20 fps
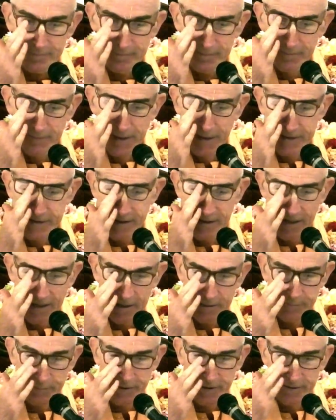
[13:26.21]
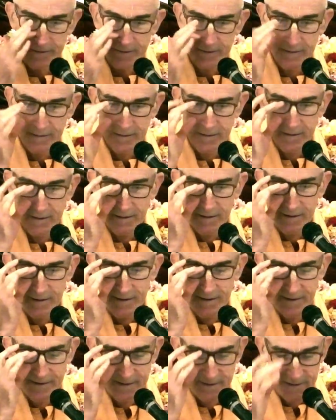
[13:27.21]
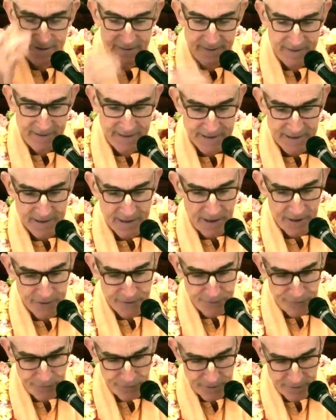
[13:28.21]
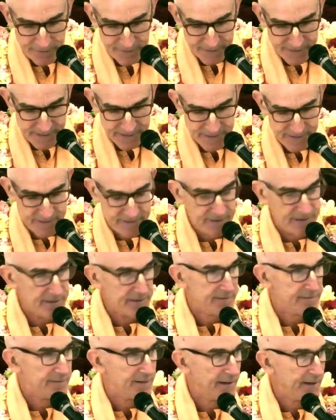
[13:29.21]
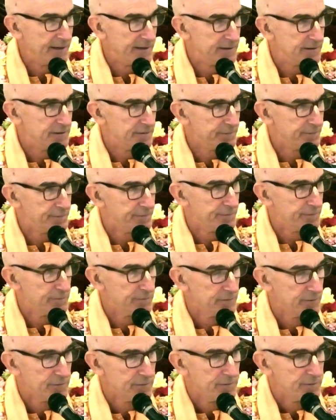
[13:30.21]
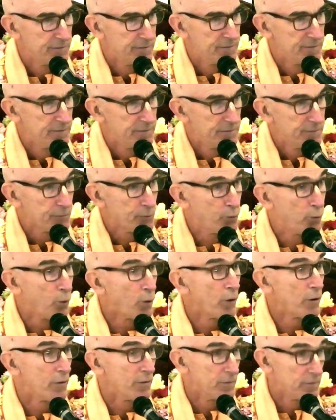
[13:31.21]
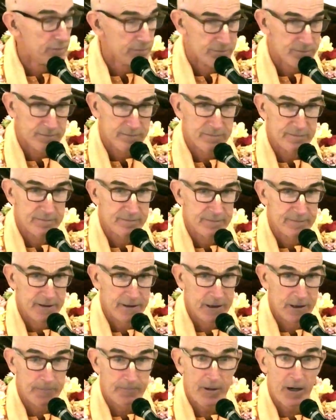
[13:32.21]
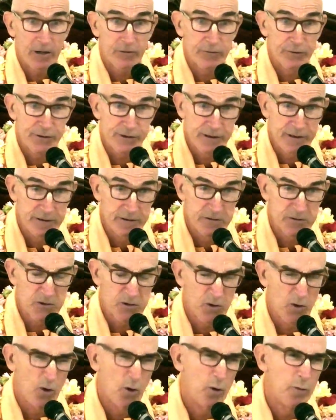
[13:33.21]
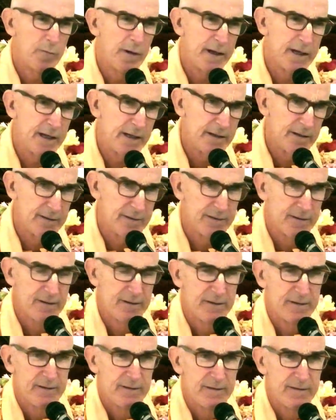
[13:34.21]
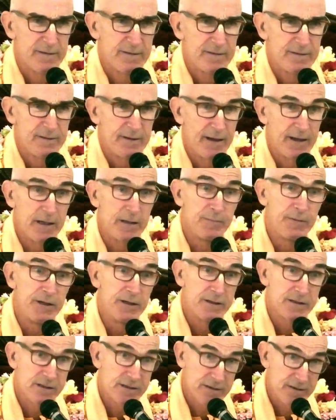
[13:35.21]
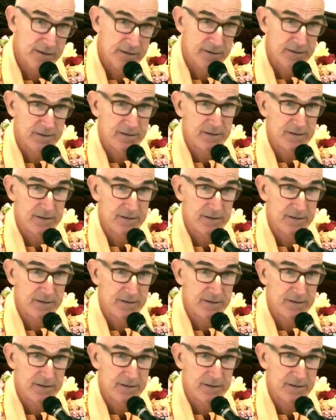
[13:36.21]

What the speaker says: as an enemy. In Kali Yuga, this is the age of quarrel and hypocrisy. So many enemies